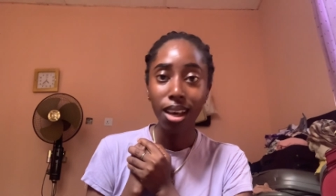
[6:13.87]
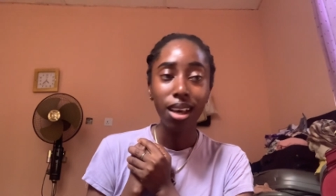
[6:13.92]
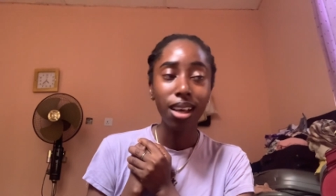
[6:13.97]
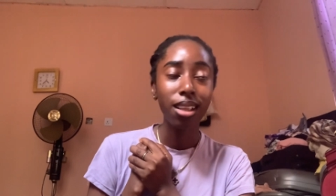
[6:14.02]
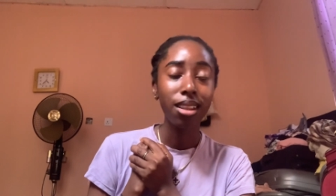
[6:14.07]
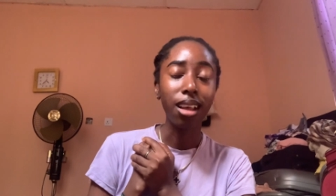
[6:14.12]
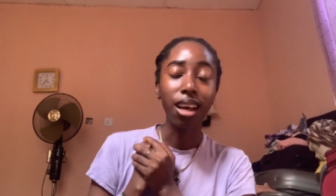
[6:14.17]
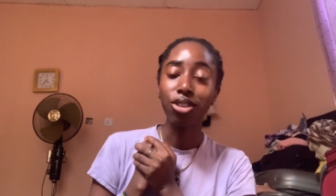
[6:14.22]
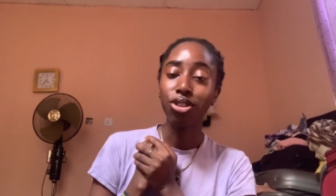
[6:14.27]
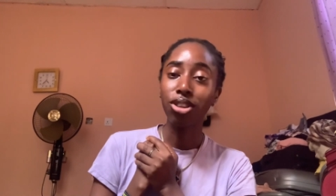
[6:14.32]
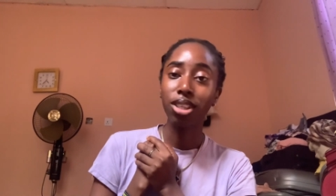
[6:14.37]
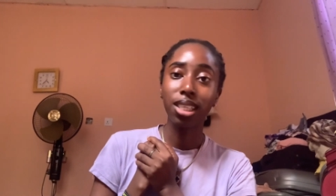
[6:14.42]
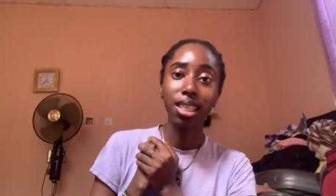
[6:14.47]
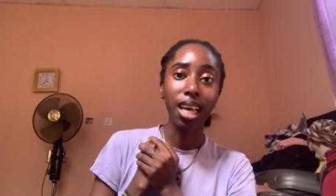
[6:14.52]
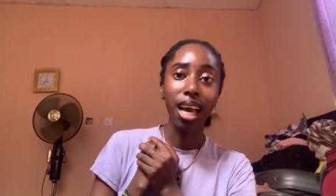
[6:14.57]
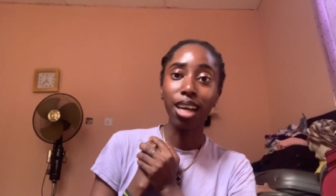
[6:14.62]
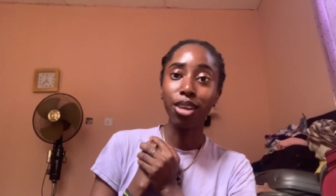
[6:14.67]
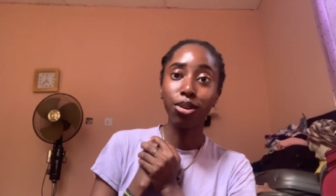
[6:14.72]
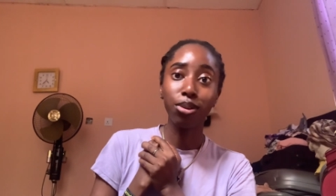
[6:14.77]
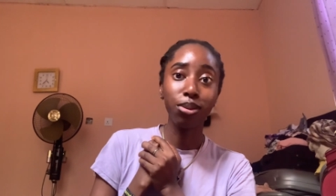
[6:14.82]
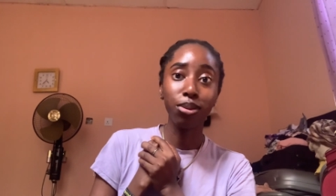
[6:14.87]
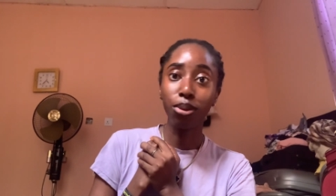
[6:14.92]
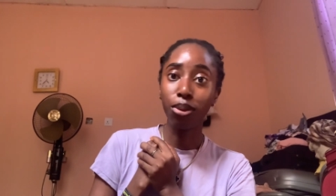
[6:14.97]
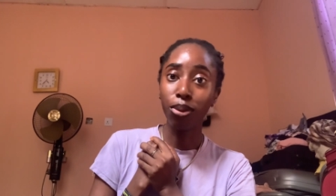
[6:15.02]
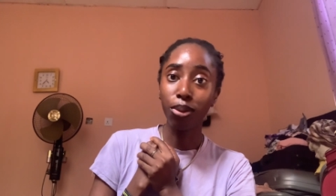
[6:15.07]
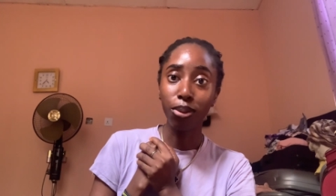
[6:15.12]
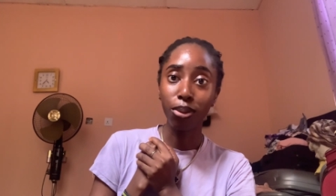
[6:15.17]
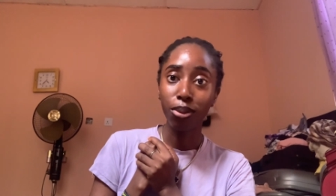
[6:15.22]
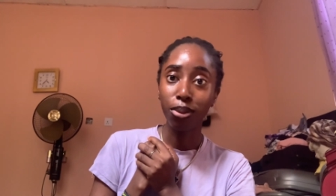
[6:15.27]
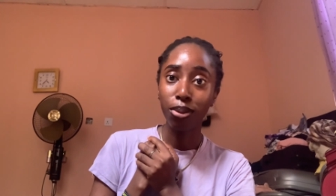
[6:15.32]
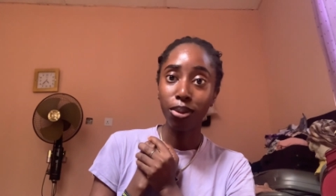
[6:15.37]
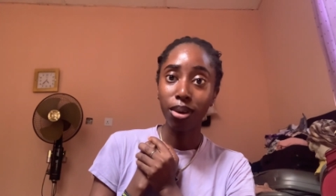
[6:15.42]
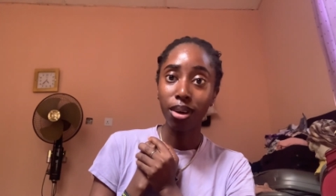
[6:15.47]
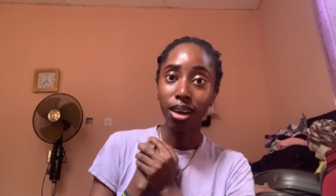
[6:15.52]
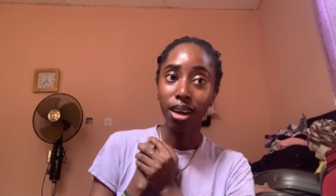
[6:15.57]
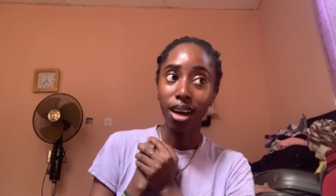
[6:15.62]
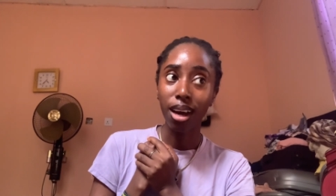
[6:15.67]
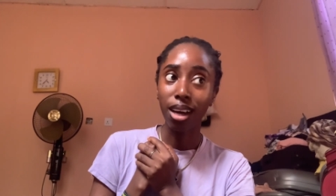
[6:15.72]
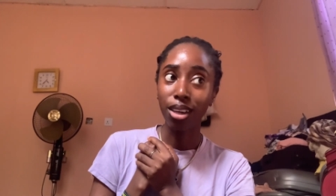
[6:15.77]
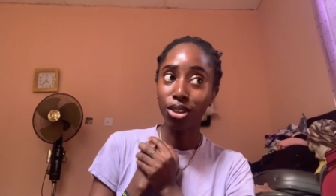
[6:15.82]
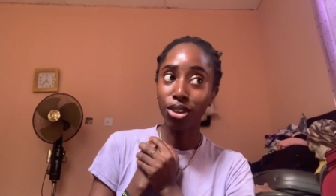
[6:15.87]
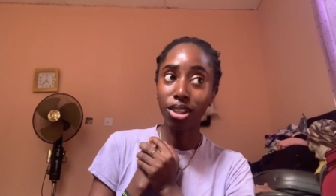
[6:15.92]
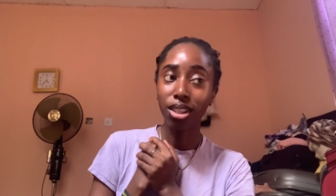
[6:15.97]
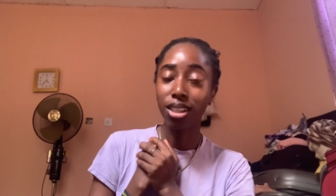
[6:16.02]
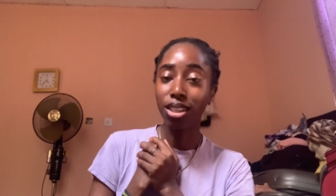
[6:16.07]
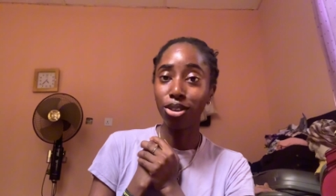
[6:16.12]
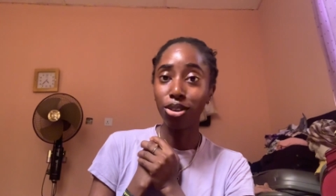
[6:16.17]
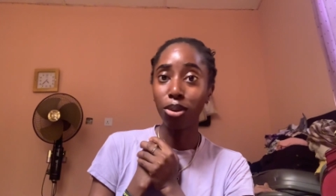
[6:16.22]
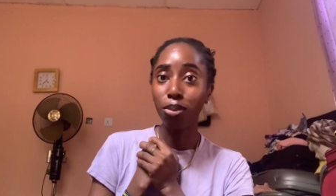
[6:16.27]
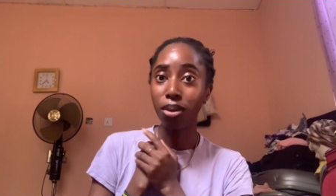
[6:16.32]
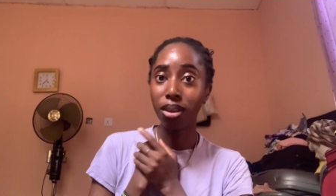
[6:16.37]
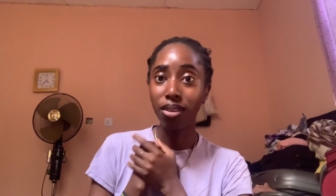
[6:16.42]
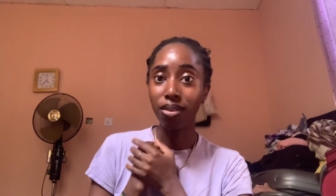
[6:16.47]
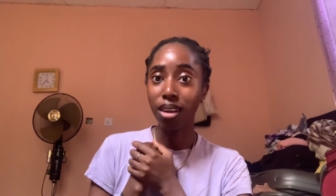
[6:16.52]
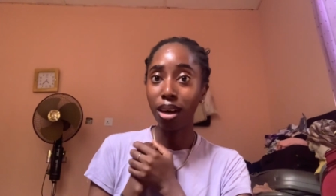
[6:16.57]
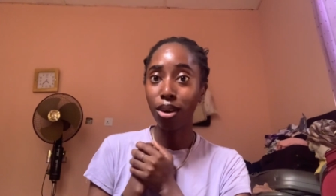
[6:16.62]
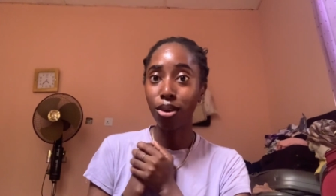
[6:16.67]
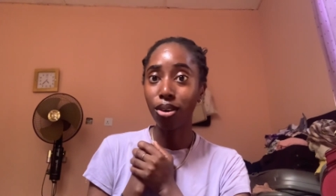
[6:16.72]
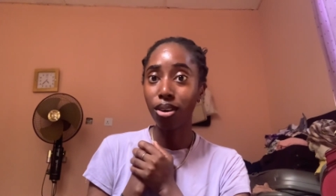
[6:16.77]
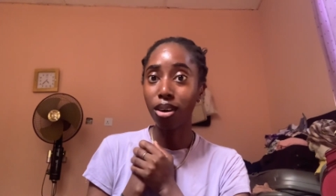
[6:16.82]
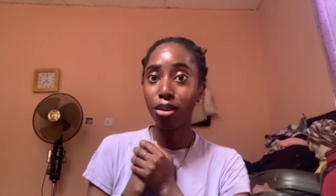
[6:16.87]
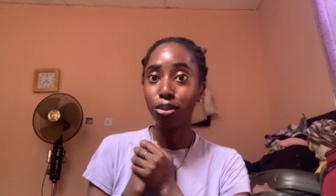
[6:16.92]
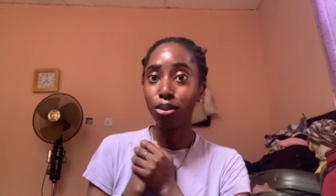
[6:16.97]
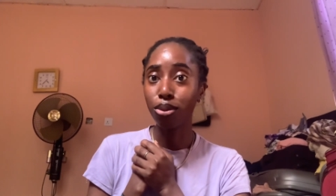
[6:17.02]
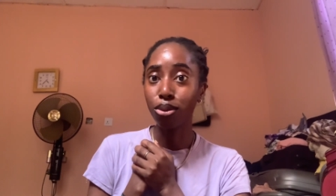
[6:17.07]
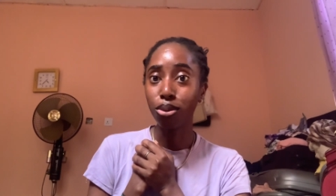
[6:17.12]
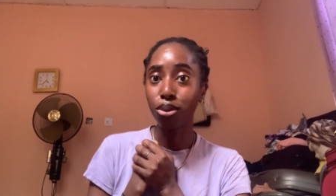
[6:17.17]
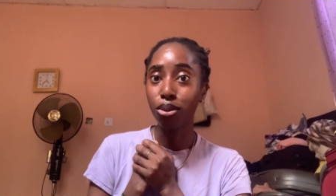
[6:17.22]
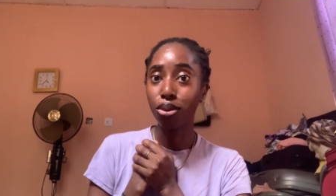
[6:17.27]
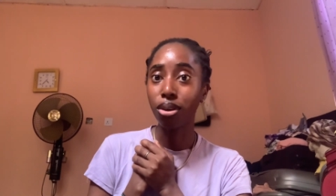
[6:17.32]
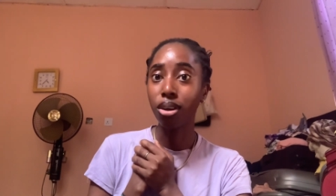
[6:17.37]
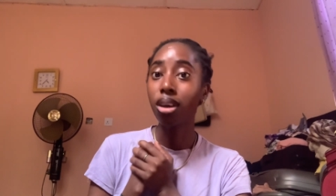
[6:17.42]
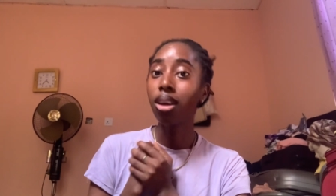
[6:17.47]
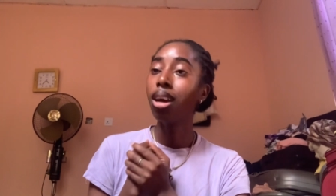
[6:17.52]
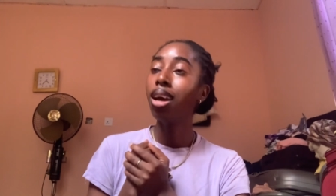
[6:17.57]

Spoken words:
That's just, I don't know, I just did not believe that cock and bull story.